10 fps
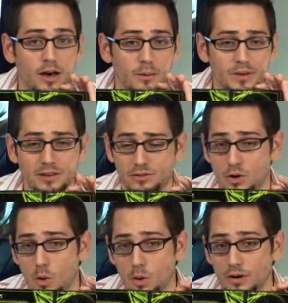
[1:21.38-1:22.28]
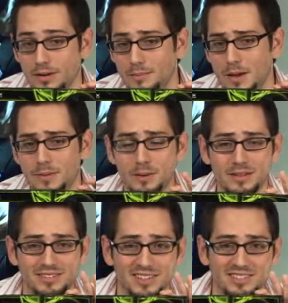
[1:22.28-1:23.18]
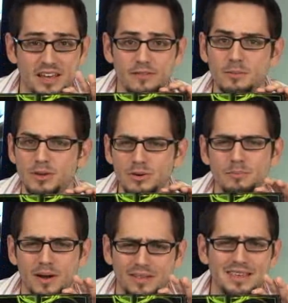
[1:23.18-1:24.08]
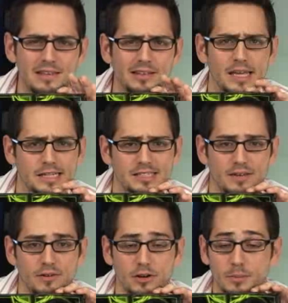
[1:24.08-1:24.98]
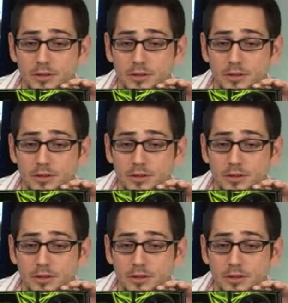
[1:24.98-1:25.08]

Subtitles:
because the core, it might come at 670, but you can probably easily get it to 700.